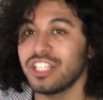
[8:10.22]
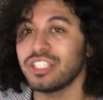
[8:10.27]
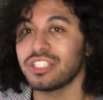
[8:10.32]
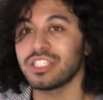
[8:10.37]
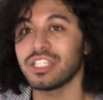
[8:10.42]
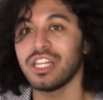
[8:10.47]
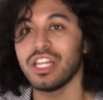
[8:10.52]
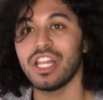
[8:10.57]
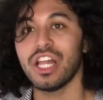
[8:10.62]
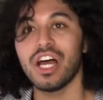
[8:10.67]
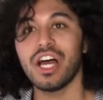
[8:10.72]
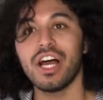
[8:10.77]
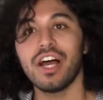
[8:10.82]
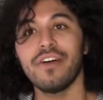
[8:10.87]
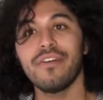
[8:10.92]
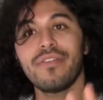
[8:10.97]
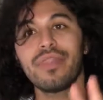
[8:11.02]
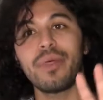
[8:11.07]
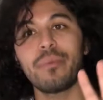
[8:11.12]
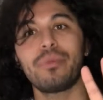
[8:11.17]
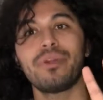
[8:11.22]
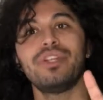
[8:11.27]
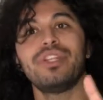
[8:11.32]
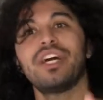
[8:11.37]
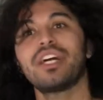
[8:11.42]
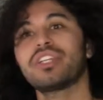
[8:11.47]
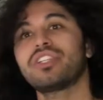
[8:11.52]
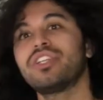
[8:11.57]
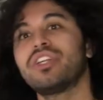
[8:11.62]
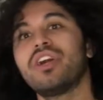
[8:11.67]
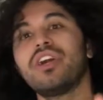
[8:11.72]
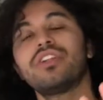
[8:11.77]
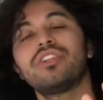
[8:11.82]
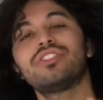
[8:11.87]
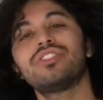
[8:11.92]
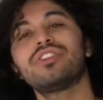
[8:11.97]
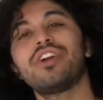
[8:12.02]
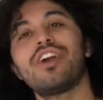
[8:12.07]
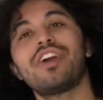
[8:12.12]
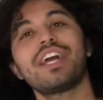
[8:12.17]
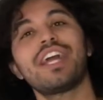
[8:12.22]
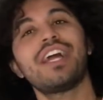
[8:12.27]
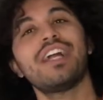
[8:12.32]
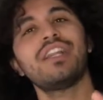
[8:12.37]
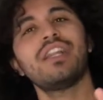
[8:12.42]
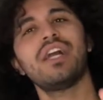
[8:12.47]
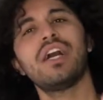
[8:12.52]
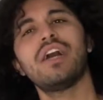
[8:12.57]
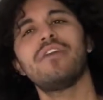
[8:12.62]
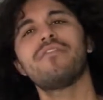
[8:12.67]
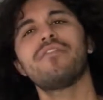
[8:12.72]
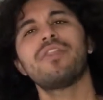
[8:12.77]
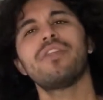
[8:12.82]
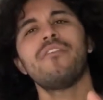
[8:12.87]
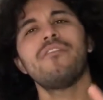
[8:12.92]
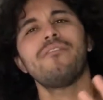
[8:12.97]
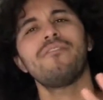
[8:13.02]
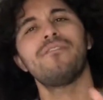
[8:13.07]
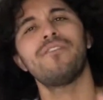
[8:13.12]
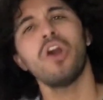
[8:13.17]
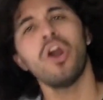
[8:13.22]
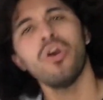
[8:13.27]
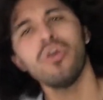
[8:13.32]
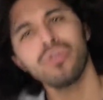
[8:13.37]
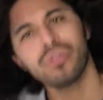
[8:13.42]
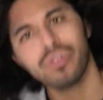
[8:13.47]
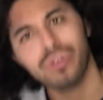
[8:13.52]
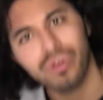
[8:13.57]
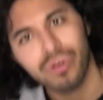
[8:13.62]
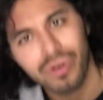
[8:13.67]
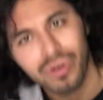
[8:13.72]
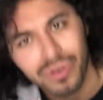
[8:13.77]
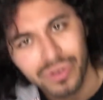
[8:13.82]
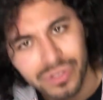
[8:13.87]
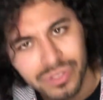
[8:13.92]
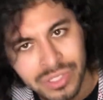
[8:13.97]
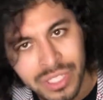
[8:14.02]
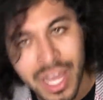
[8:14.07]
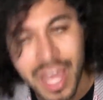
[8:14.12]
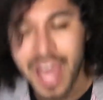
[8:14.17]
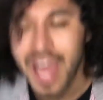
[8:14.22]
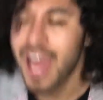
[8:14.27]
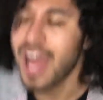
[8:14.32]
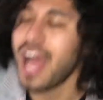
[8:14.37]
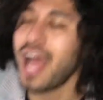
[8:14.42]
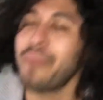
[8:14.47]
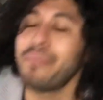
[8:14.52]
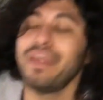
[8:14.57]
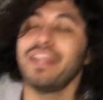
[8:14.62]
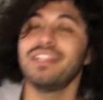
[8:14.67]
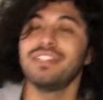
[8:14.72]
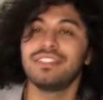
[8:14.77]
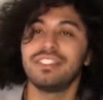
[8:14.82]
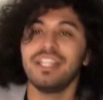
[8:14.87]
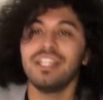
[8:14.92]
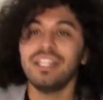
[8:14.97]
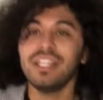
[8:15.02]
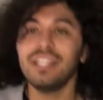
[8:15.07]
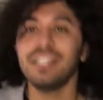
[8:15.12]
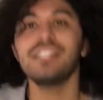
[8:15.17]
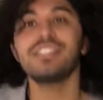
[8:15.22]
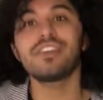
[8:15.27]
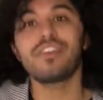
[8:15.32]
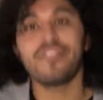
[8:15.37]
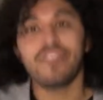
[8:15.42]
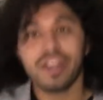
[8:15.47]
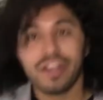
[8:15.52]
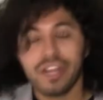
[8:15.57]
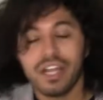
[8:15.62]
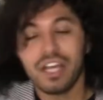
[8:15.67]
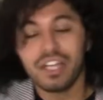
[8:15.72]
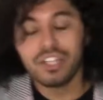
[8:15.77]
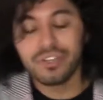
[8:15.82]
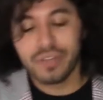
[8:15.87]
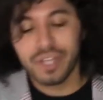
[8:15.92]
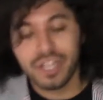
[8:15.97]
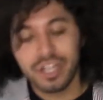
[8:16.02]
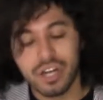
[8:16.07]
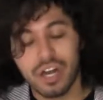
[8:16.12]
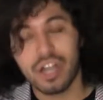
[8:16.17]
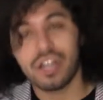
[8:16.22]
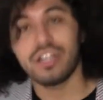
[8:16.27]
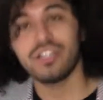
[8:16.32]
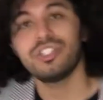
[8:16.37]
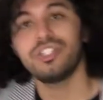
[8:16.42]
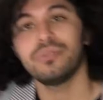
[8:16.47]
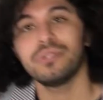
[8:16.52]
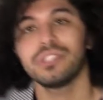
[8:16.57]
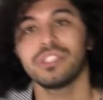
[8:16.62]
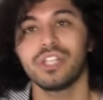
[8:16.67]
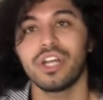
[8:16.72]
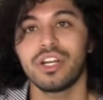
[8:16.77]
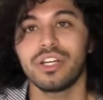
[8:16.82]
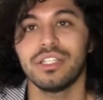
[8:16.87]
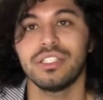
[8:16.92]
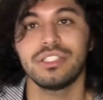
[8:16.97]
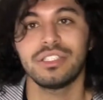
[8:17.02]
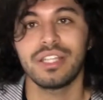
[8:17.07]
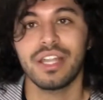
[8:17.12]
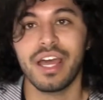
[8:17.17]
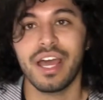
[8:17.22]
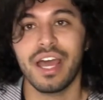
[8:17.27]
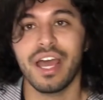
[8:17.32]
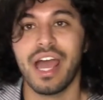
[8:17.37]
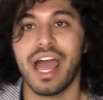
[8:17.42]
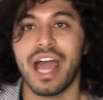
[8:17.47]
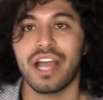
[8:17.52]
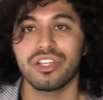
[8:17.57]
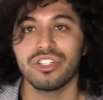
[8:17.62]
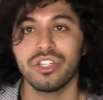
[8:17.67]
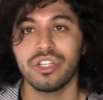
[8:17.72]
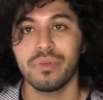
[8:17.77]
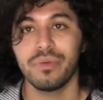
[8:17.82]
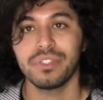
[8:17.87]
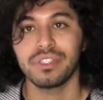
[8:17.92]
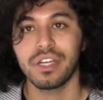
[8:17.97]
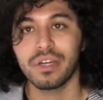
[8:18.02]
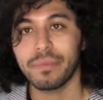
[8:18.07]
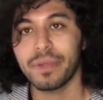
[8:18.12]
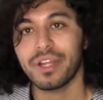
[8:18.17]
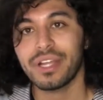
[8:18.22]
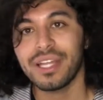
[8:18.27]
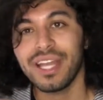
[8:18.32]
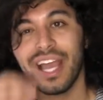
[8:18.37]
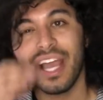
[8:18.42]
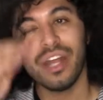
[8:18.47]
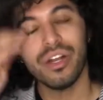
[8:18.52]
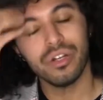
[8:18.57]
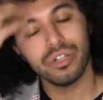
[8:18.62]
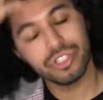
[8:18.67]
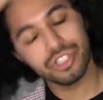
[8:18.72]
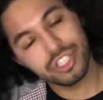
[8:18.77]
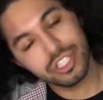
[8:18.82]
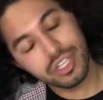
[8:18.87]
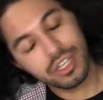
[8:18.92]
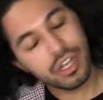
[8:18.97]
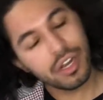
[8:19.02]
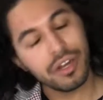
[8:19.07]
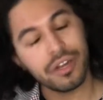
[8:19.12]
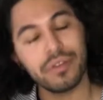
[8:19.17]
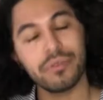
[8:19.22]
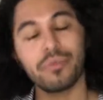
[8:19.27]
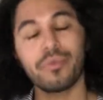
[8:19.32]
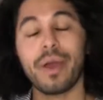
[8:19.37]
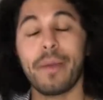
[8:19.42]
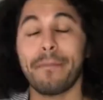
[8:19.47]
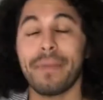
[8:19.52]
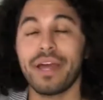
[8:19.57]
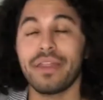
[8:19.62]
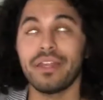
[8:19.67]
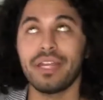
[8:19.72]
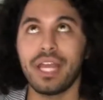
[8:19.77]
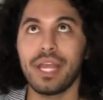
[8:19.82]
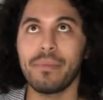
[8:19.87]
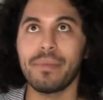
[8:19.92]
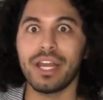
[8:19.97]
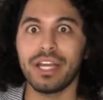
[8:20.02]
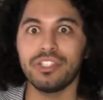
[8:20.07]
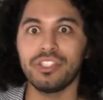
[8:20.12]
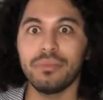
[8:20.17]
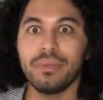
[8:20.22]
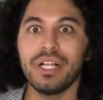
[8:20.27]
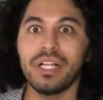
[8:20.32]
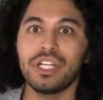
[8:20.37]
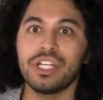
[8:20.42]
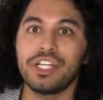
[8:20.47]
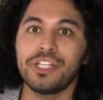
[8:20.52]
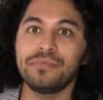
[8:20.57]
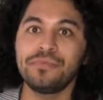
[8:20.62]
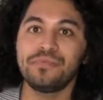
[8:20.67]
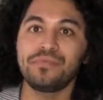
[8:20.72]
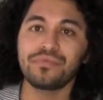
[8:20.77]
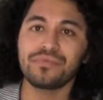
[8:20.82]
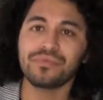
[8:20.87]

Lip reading: just love the production on the song, and I love the vocals. I mean, Zealand is a very underrated artist. She was an artist that actually was on American Idol. She went by the name Angie Miller,